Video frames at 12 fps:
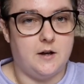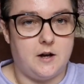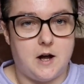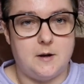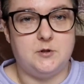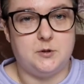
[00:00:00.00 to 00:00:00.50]

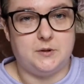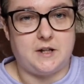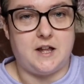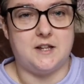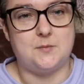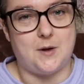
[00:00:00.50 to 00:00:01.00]
I'm doing that
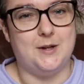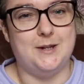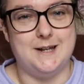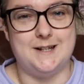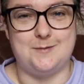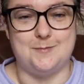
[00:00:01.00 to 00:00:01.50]
as well
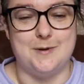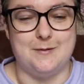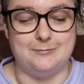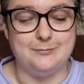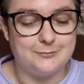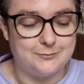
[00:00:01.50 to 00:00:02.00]
this month.
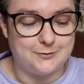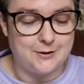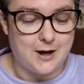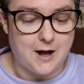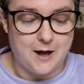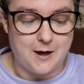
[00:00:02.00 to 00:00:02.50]

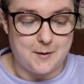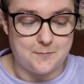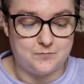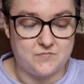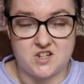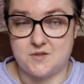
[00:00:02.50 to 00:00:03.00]

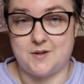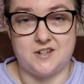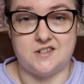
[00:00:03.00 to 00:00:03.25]
Just because